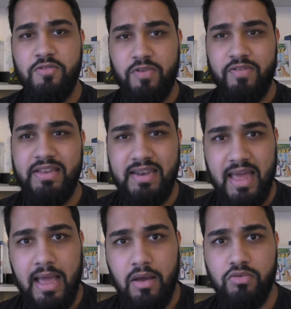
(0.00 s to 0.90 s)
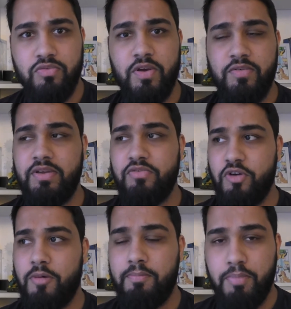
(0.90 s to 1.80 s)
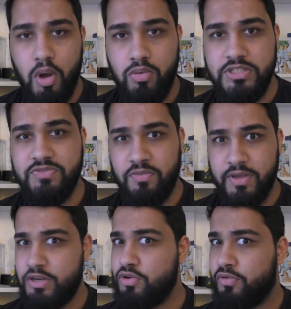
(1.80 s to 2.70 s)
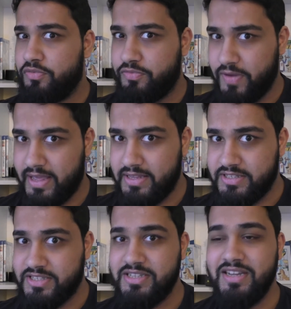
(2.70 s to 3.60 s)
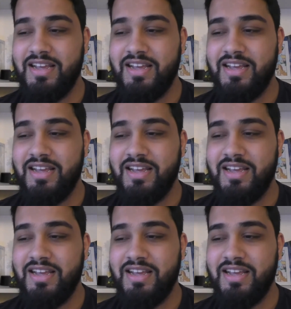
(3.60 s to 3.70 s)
very loud, very verbose, very in your face.